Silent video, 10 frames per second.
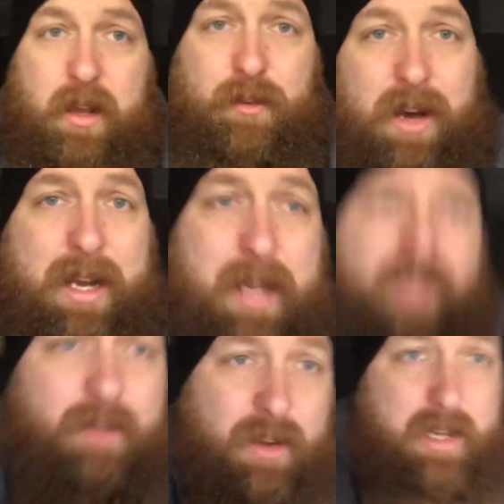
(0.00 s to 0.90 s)
if
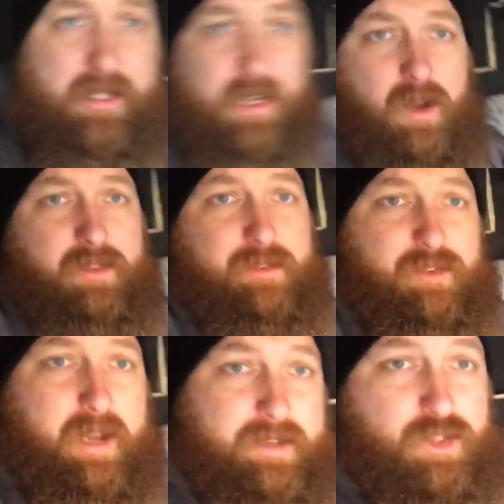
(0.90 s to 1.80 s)
I sit on the
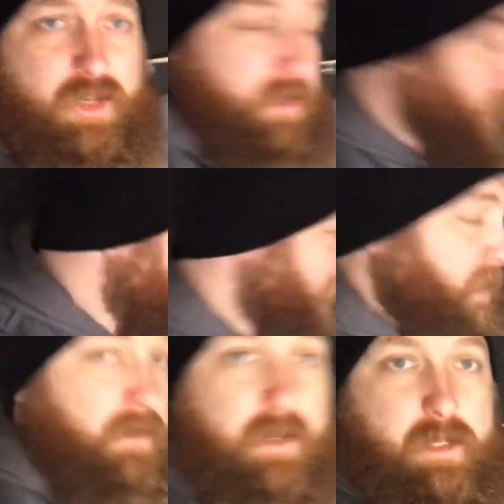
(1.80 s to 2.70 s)
fridge,
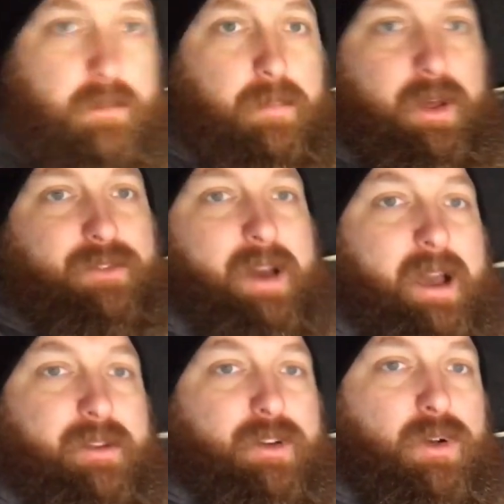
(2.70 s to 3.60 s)
it's perfect
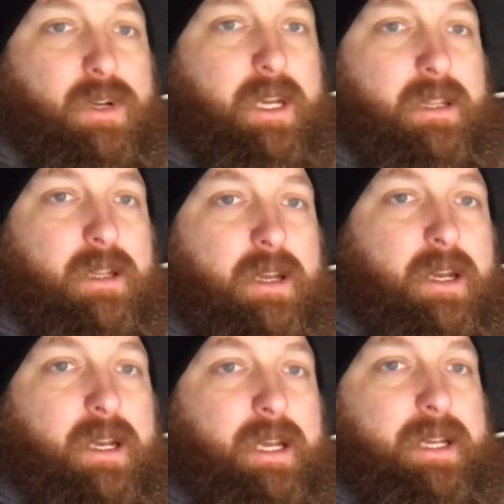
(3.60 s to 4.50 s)
height for cooking.
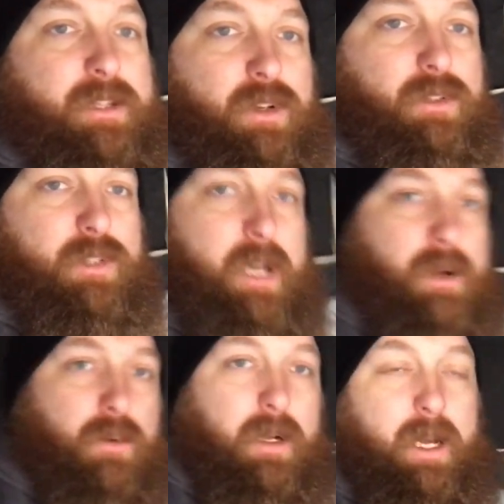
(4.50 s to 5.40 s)
It's
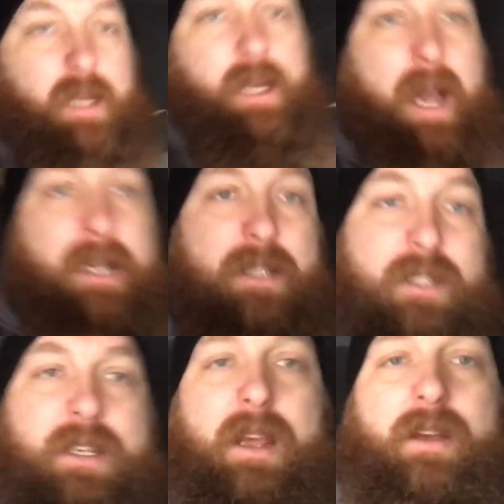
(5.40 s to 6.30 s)
also, I can
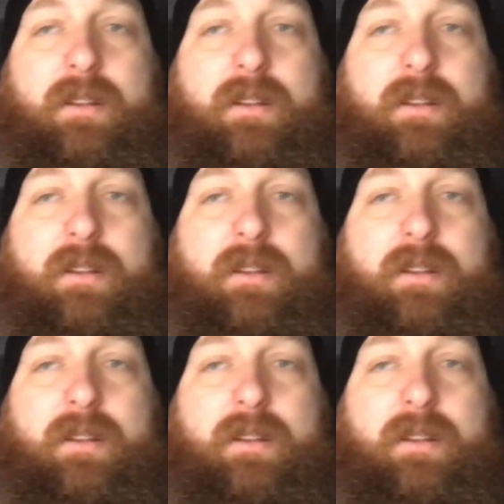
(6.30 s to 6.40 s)
sit